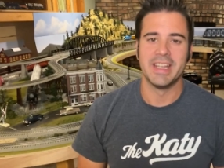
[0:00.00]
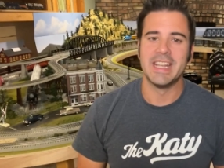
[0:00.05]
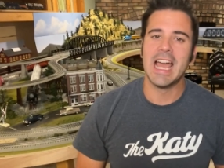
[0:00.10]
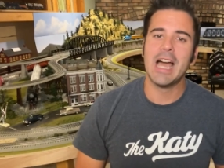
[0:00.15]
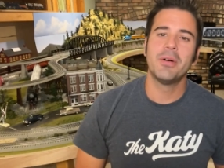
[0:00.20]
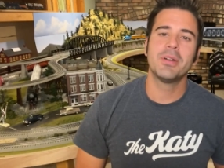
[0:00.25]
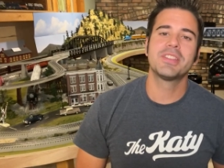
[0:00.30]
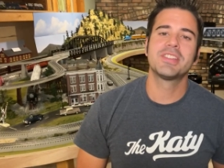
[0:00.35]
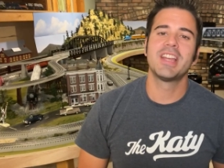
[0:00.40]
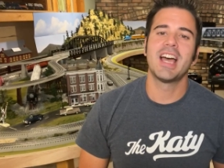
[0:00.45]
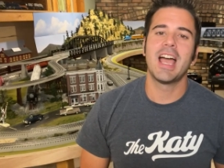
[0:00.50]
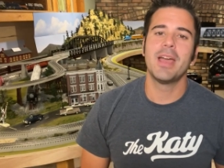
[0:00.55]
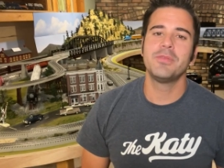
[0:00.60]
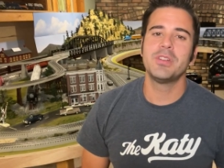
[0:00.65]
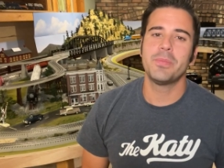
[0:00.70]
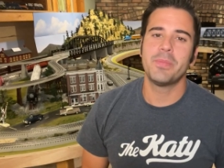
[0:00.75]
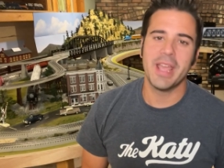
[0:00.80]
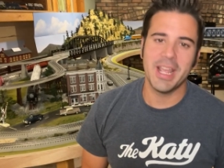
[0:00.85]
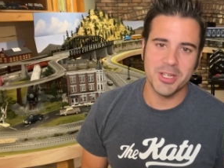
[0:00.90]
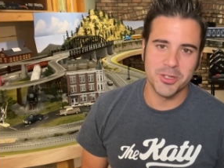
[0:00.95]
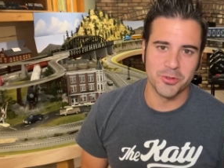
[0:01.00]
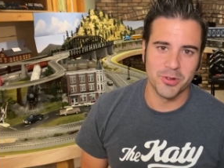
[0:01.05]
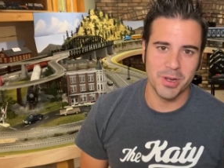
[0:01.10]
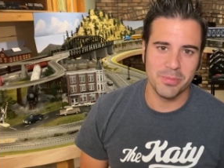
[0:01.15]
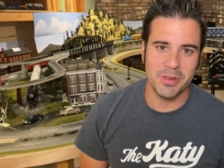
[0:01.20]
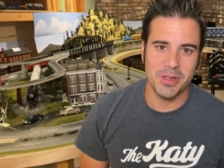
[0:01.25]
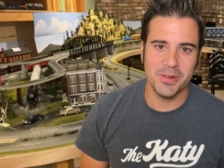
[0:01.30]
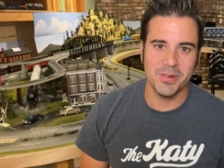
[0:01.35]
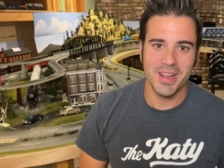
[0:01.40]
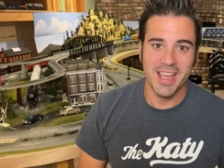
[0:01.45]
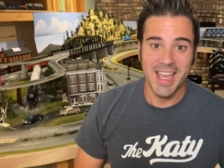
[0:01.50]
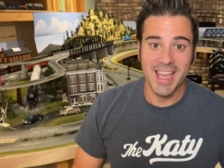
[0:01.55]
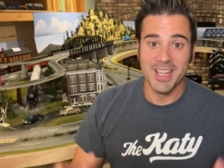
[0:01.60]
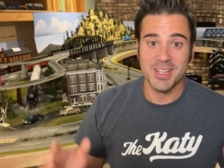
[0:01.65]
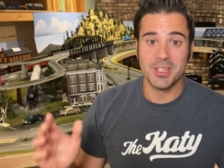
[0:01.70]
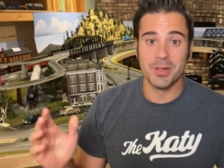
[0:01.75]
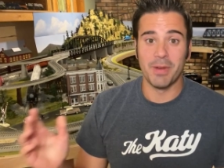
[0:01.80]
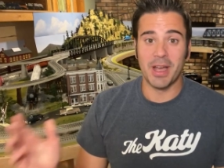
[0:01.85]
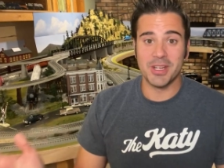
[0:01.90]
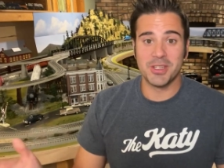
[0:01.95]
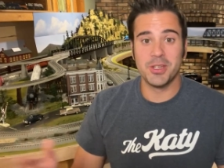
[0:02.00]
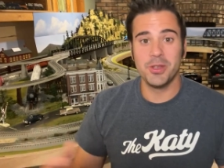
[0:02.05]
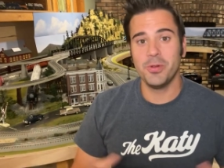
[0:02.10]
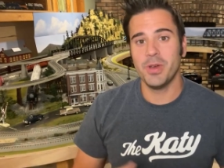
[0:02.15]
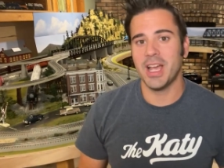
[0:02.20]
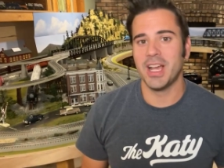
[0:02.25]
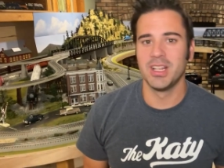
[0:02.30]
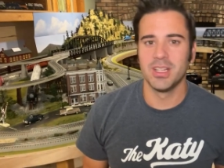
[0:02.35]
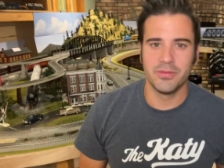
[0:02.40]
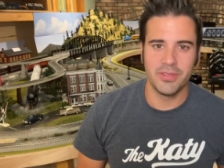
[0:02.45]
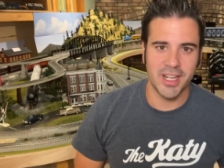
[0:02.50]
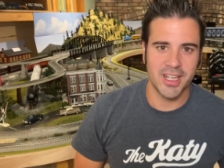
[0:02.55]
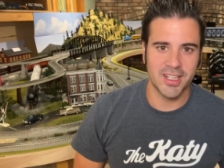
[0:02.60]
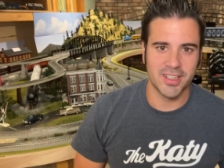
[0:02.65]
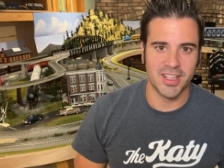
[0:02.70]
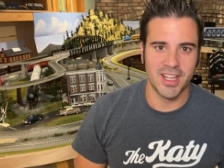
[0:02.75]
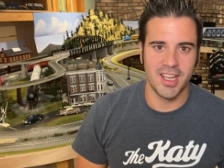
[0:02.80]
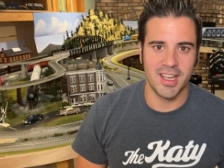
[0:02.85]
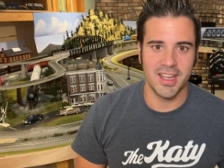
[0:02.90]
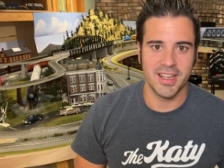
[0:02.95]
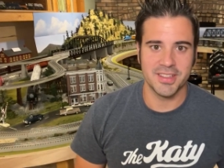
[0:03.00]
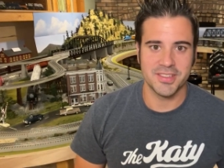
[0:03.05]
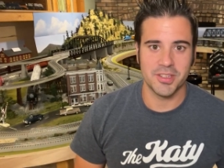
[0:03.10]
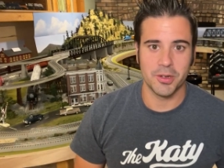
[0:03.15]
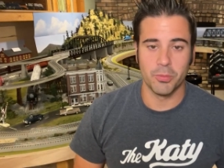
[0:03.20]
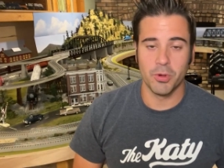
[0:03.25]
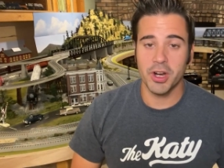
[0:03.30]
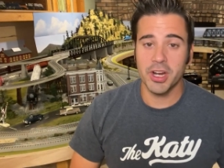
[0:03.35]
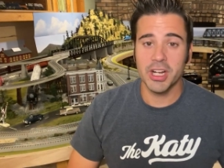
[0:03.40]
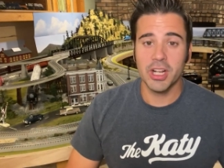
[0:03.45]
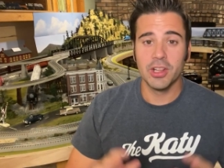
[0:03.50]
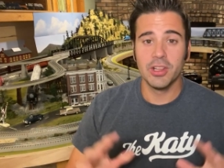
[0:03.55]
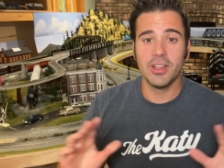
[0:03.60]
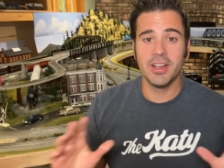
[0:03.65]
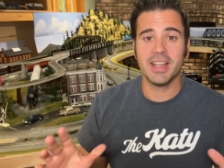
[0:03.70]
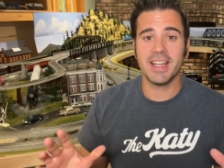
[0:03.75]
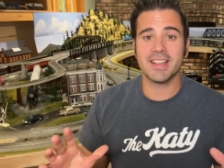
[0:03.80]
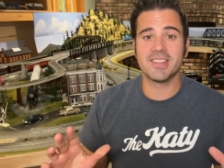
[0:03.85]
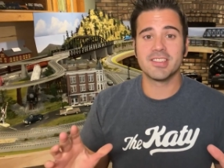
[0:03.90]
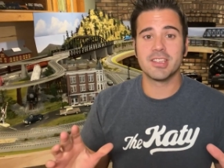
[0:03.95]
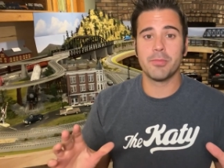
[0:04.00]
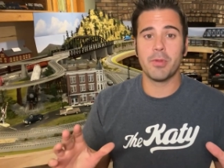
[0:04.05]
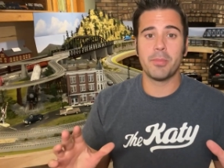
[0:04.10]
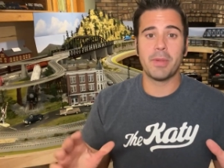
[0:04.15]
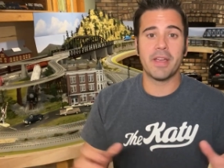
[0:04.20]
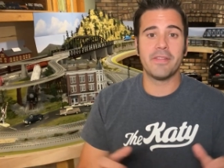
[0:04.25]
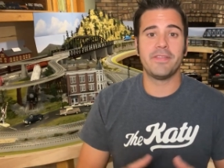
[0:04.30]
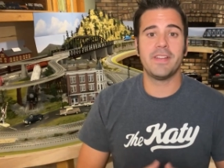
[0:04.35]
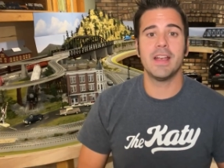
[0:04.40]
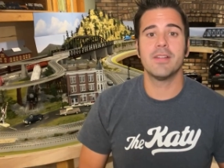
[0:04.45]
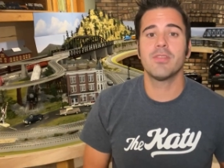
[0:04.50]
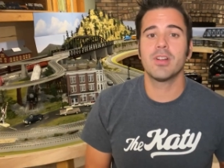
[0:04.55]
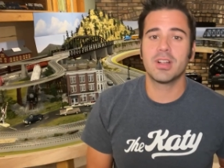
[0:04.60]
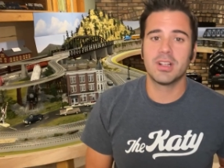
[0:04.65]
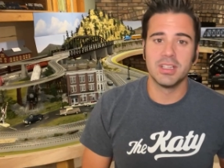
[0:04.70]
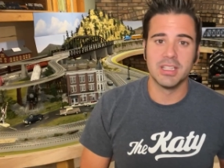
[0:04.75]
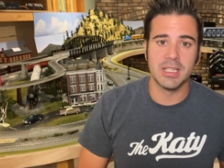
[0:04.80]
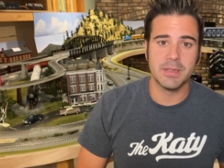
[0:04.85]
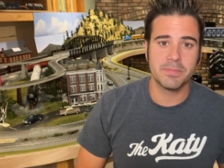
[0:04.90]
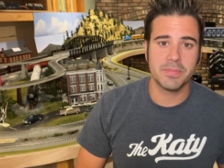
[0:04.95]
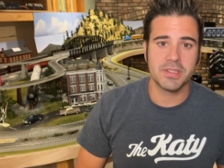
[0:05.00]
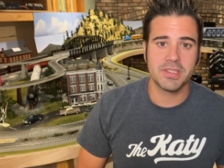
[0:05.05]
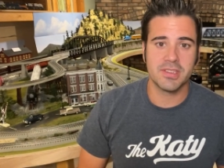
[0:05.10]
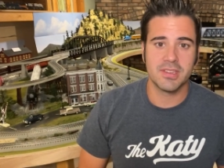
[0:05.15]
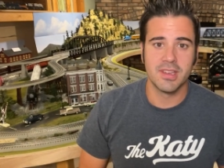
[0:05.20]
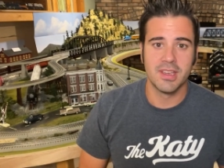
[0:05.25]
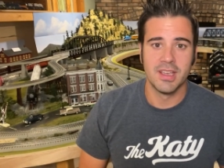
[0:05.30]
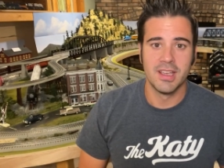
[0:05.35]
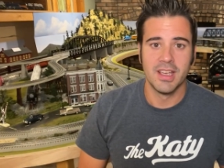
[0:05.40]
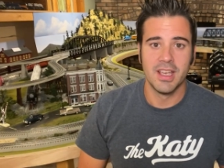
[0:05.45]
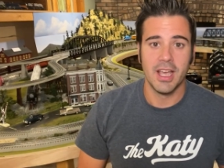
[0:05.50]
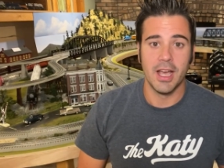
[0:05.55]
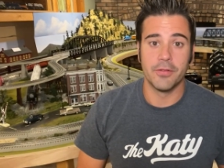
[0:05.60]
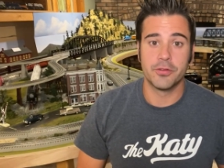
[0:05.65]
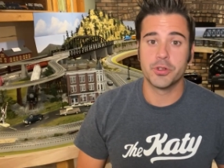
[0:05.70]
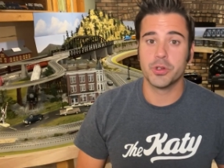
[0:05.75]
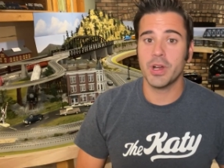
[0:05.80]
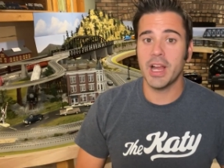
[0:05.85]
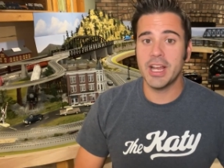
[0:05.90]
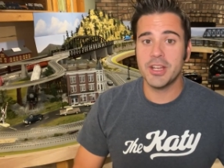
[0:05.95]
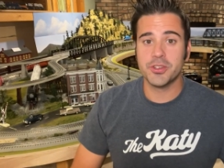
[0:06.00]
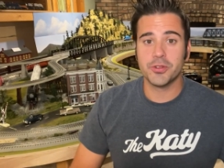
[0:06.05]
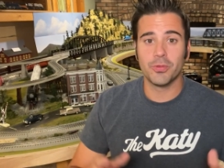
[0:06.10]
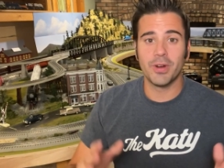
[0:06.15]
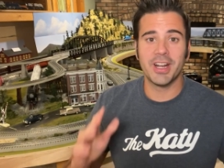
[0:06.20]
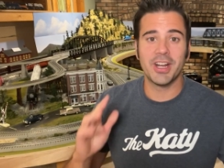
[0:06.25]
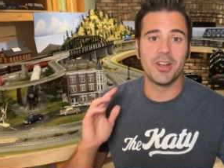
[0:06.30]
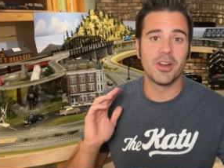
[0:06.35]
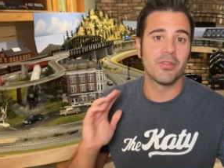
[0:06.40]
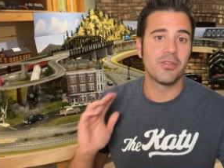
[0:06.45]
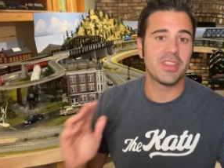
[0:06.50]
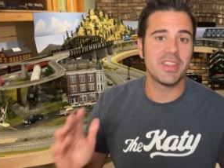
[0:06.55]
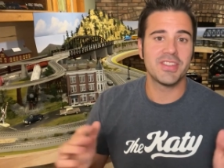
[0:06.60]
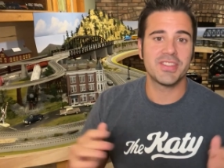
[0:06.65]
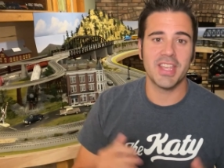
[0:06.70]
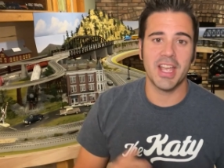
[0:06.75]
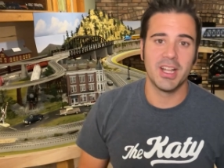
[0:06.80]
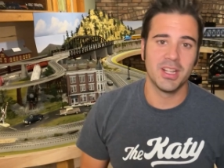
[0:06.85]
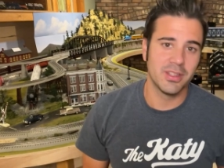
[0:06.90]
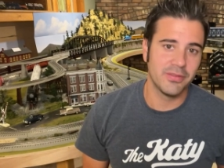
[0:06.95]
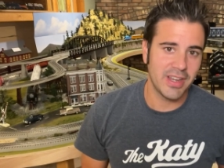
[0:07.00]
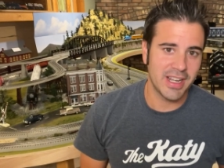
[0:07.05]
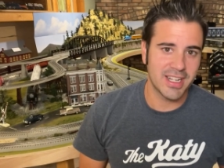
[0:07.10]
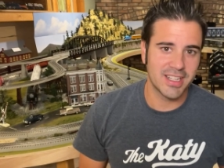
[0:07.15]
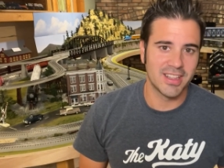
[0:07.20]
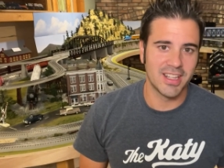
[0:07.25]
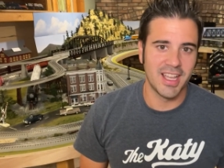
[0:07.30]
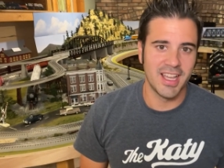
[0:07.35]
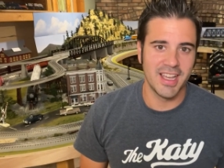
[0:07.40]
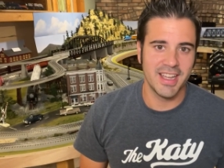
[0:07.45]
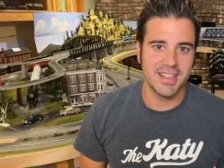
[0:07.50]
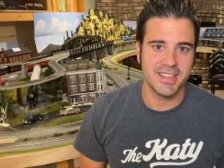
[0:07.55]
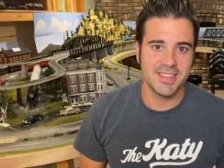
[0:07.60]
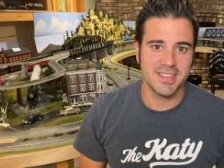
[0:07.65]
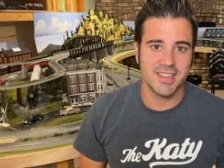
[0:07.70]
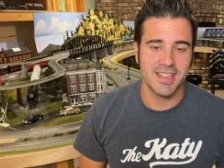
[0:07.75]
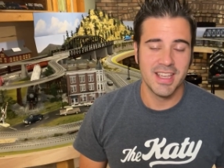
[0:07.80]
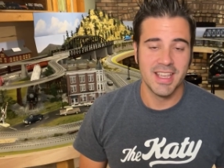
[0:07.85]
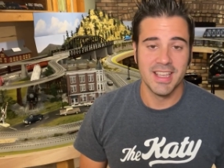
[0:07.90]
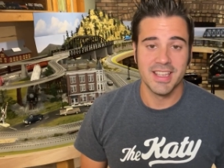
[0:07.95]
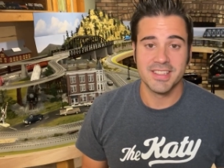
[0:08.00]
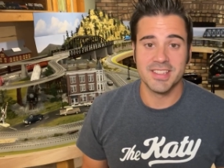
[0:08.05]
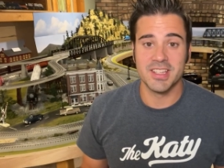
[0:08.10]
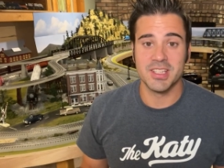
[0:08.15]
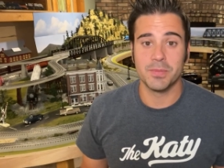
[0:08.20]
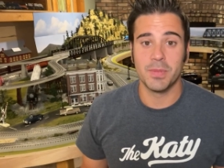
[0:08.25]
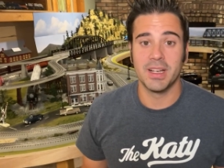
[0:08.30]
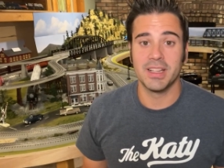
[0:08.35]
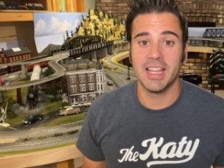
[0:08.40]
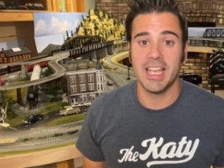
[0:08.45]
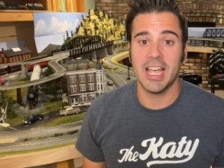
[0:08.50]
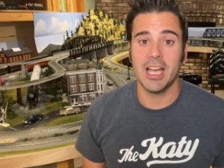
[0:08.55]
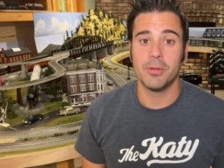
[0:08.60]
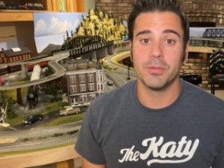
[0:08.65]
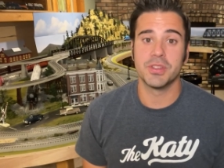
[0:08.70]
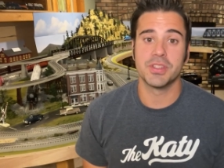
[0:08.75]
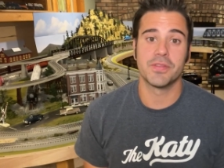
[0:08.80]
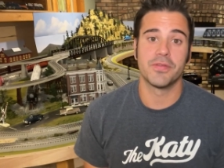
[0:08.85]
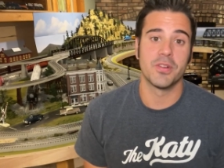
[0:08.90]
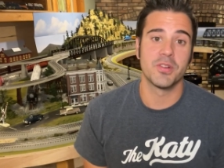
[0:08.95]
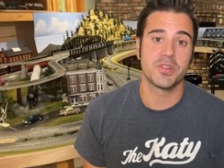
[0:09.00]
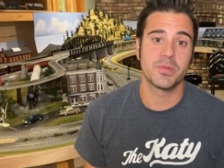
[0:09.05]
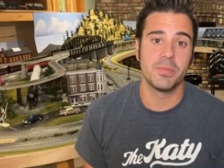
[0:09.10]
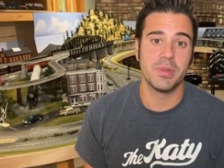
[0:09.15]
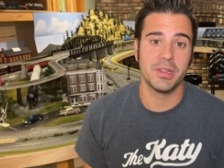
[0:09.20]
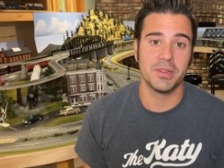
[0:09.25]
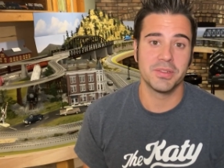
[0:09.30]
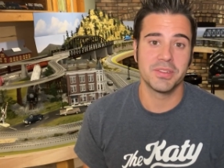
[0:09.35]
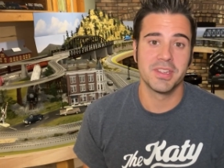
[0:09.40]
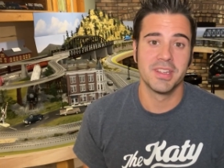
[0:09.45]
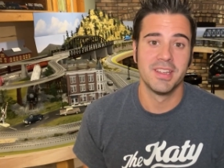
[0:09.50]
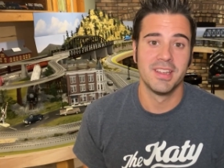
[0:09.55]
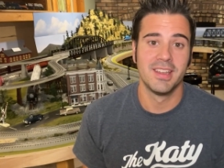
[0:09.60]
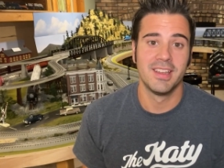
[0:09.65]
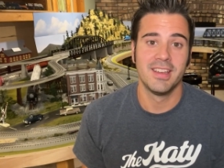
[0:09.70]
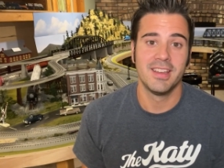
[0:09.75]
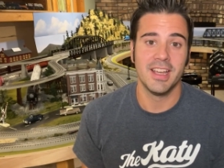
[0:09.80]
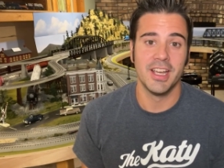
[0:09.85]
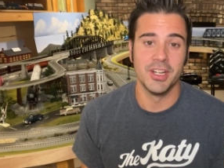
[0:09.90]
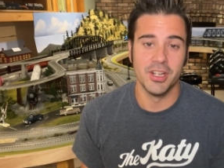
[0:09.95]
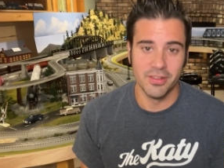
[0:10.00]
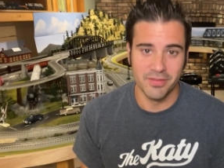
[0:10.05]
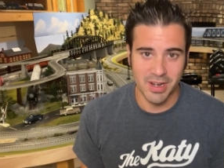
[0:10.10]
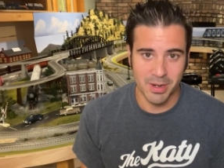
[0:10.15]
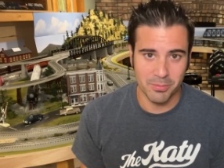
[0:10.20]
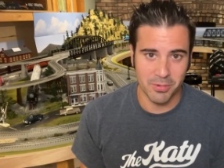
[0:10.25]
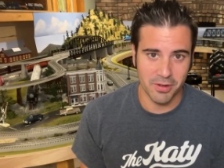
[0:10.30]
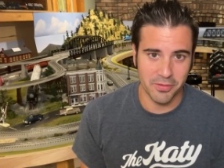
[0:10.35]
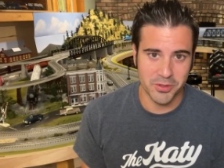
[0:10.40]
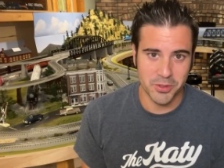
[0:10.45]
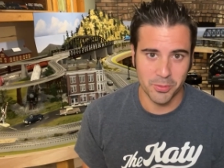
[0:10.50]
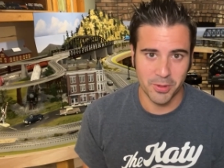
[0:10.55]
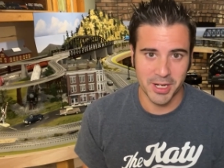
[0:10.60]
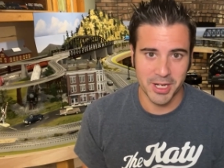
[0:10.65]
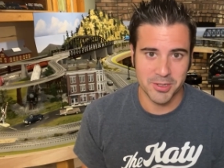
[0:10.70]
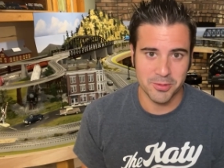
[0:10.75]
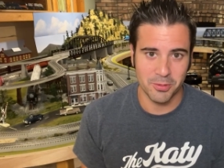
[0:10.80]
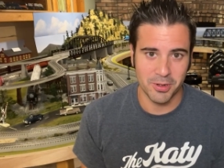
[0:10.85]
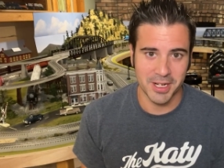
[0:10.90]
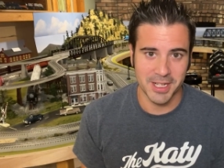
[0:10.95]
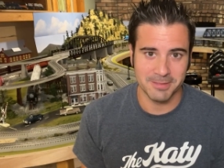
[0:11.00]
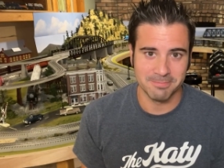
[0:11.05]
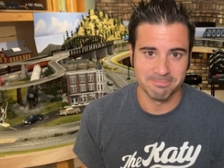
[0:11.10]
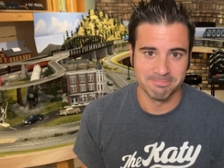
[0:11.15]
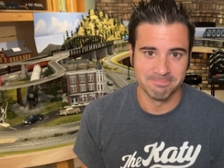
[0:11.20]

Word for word: Now it's time to pay tribute to my two elevated lines, and we're going to look at some of my favorite clips of trains running over these elevated lines since my layout was first built in November of 2020.